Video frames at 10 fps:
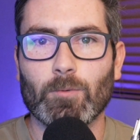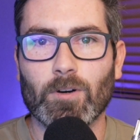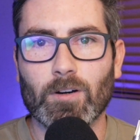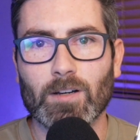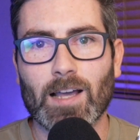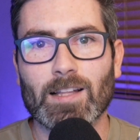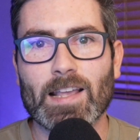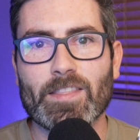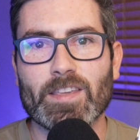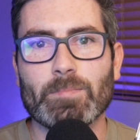Well, I
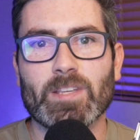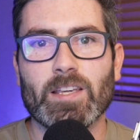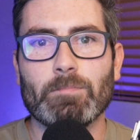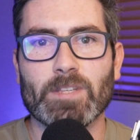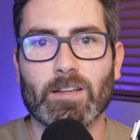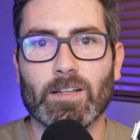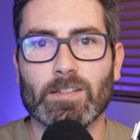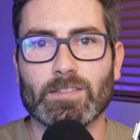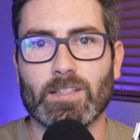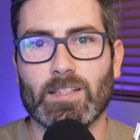like ThemeKit because